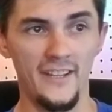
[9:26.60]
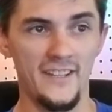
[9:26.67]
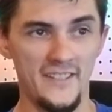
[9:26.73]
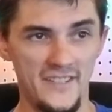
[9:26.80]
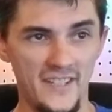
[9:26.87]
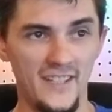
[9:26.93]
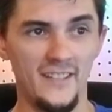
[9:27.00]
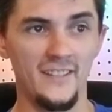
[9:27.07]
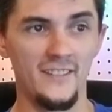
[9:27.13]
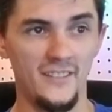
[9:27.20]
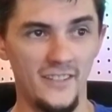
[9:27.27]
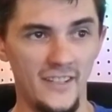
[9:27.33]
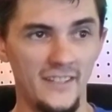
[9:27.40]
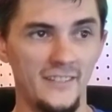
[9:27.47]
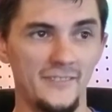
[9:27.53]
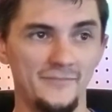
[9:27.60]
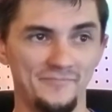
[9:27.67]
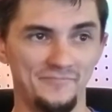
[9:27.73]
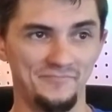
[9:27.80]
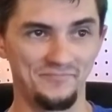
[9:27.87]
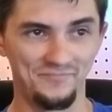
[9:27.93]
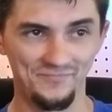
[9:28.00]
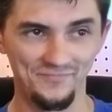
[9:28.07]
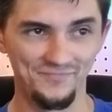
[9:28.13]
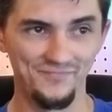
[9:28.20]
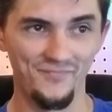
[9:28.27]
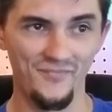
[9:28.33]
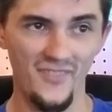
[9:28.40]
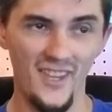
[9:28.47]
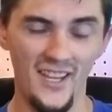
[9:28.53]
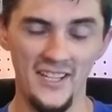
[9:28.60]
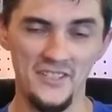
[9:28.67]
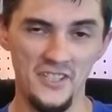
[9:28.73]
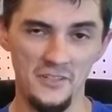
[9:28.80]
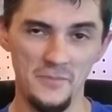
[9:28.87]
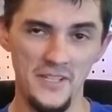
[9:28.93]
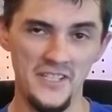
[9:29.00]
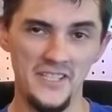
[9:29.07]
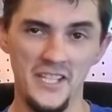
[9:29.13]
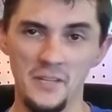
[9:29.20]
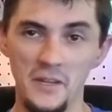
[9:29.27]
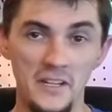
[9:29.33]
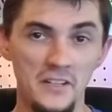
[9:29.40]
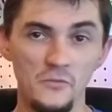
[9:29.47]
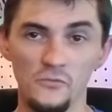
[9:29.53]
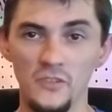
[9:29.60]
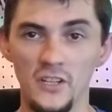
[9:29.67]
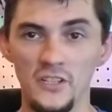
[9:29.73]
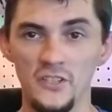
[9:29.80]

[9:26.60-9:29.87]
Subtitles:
I said, I took my time. I didn't rush